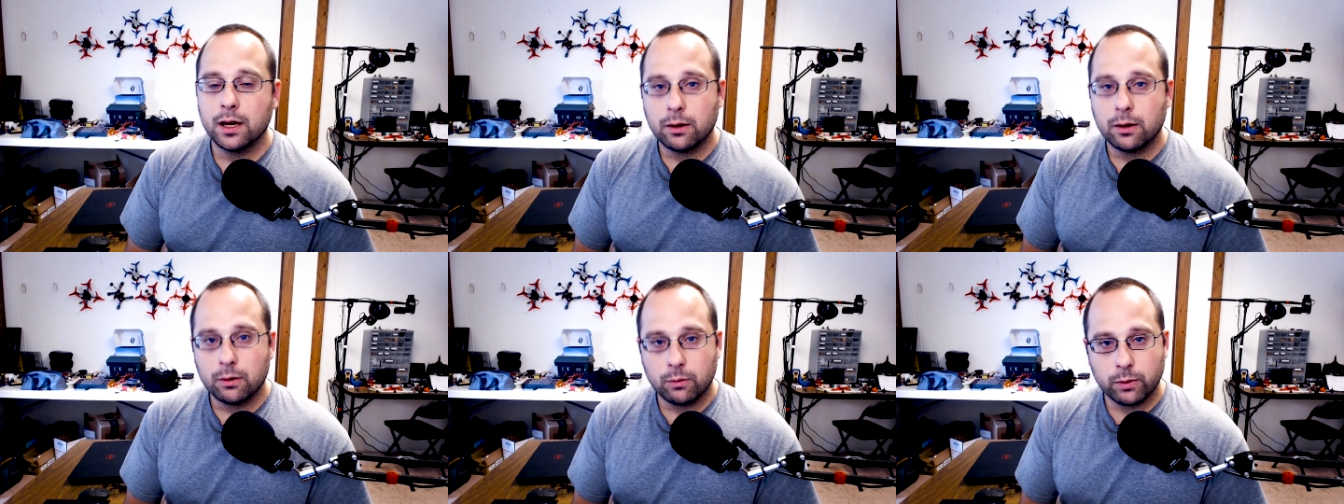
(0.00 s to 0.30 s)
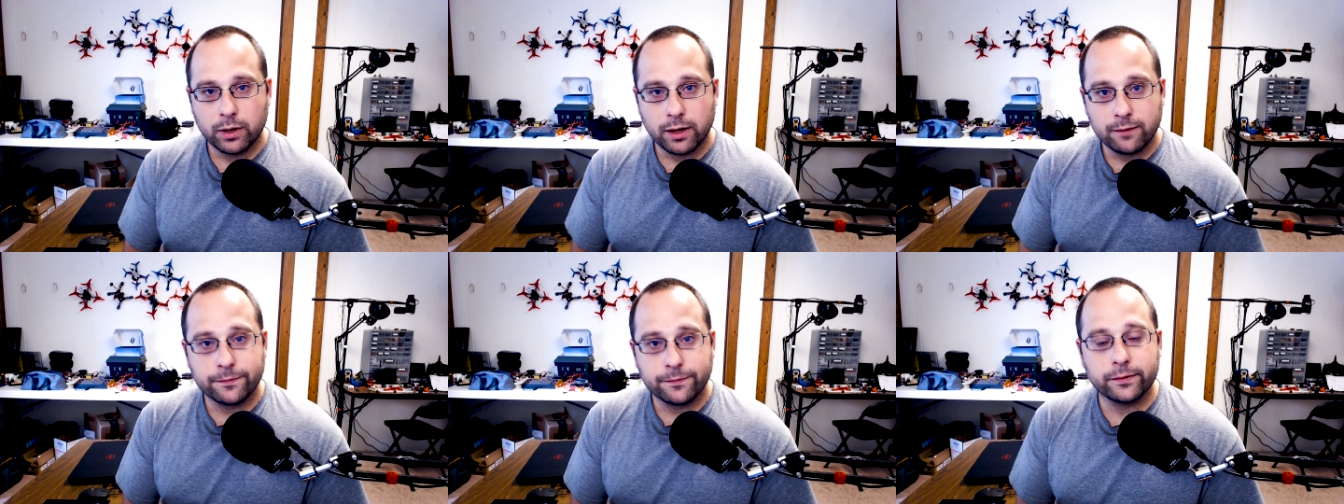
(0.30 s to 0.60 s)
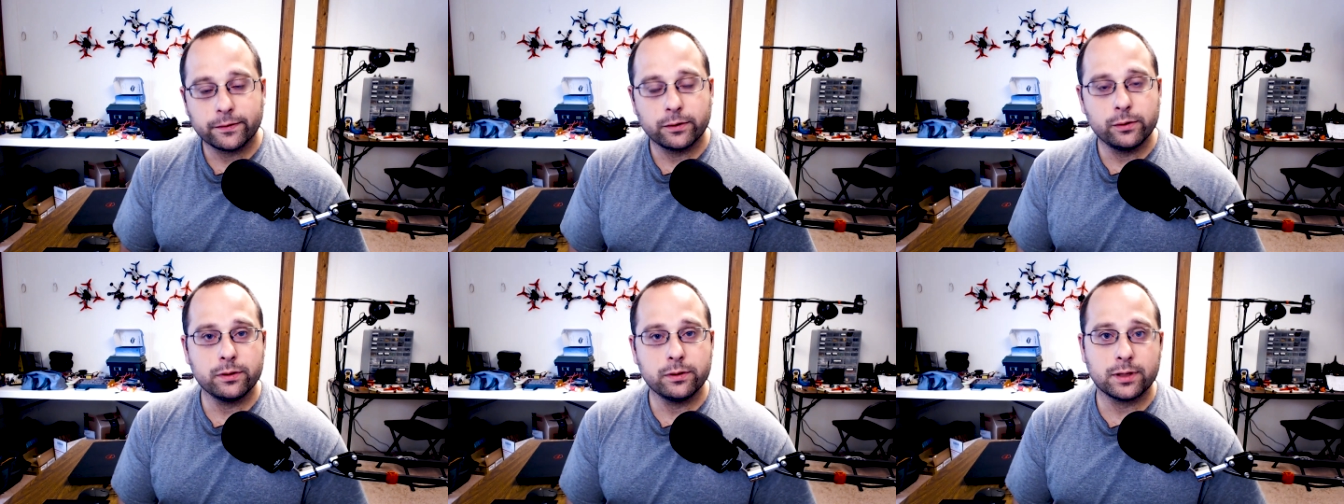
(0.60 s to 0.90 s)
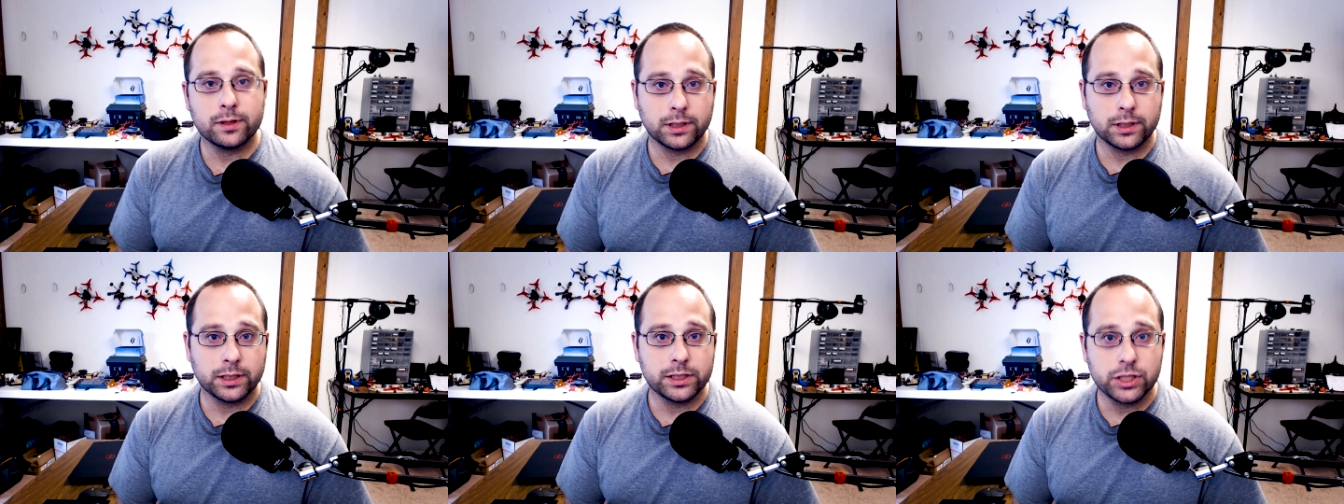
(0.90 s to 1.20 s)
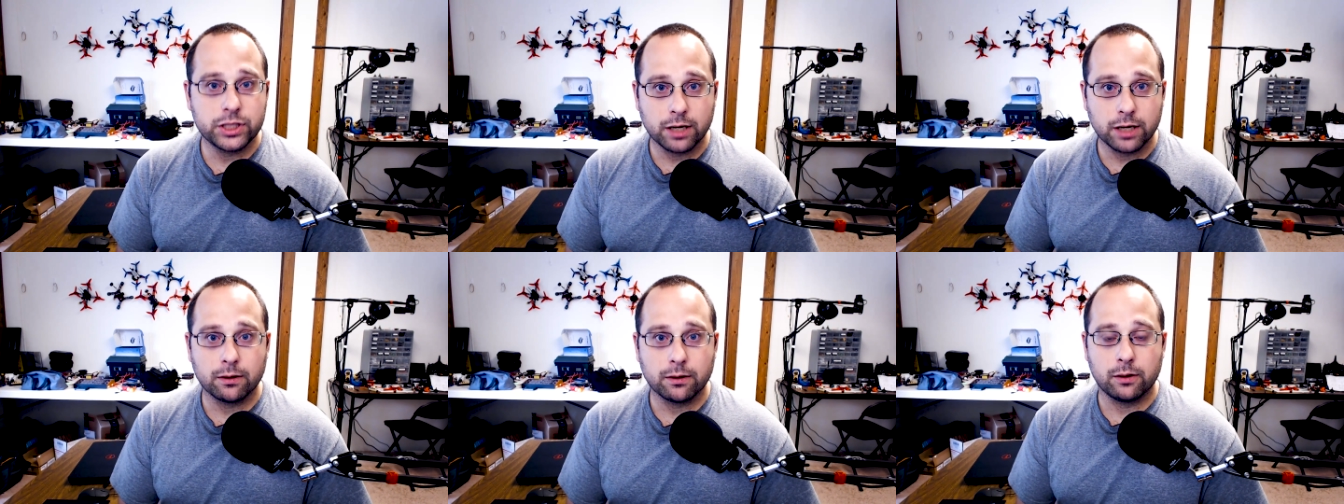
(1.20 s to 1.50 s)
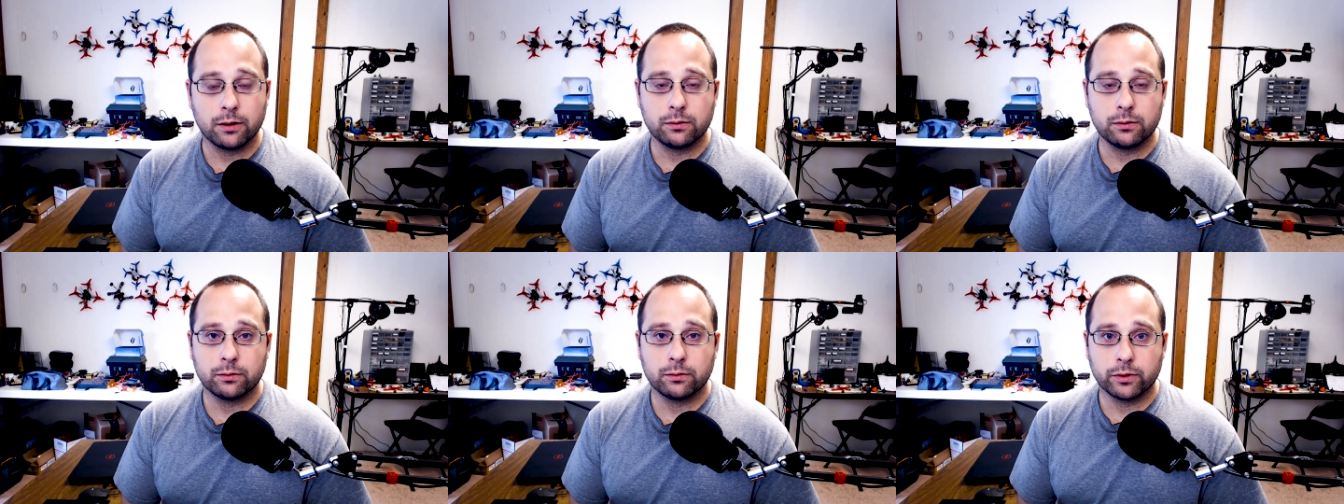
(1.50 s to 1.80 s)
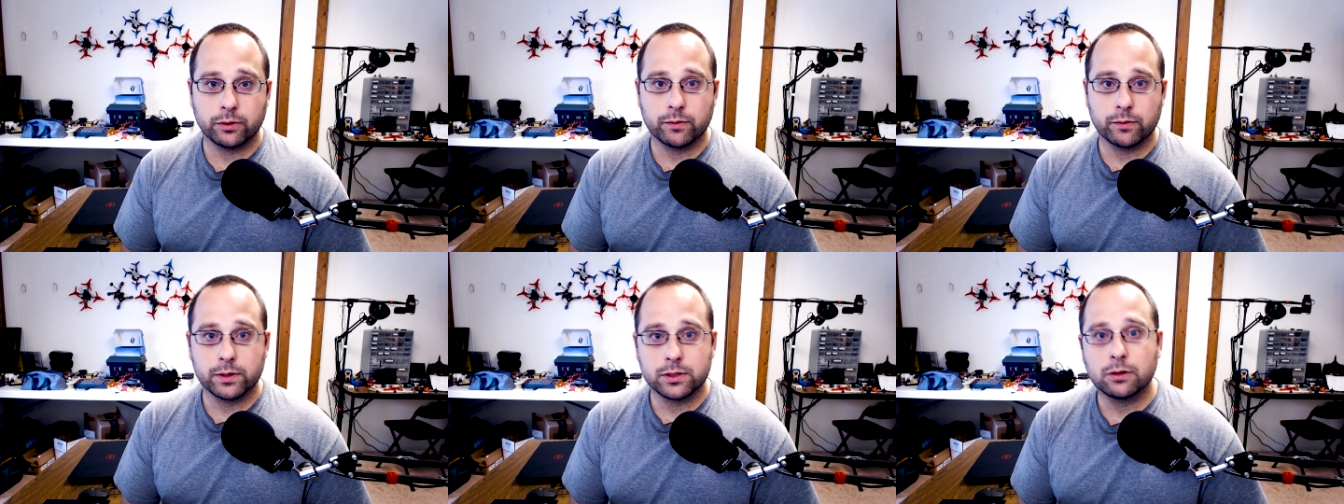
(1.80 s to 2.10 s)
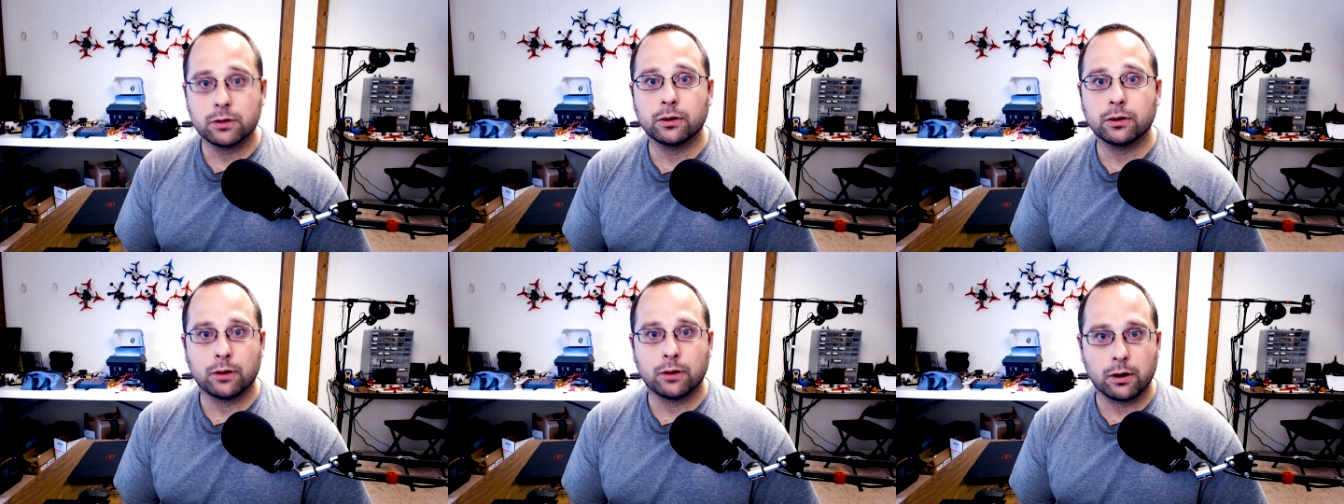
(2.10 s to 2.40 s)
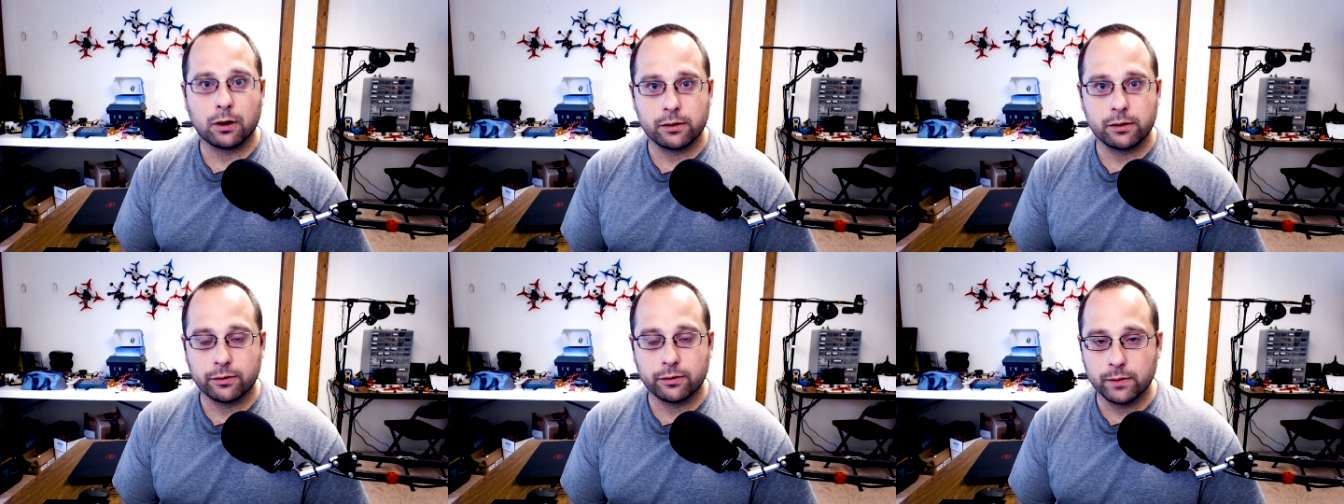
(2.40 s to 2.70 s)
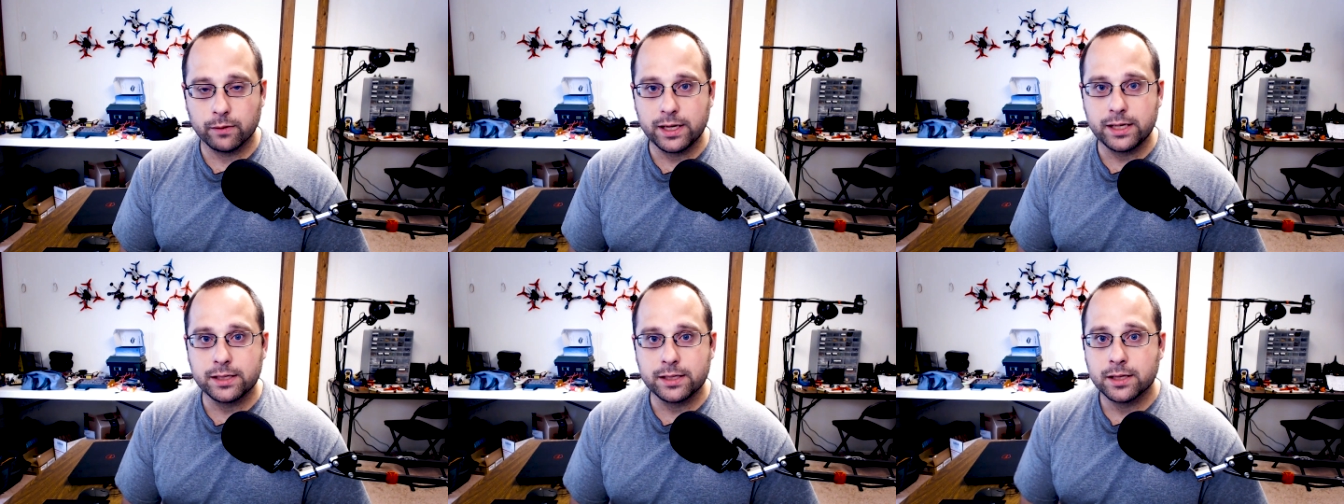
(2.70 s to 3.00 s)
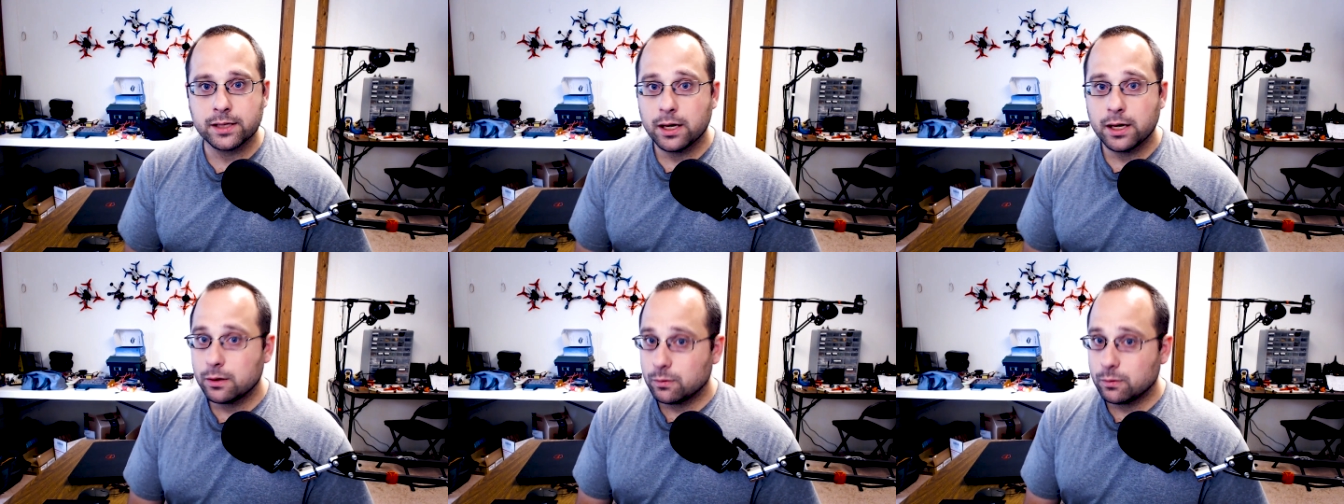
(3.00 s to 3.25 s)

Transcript: When I flew the Leggero with the Returner R threes,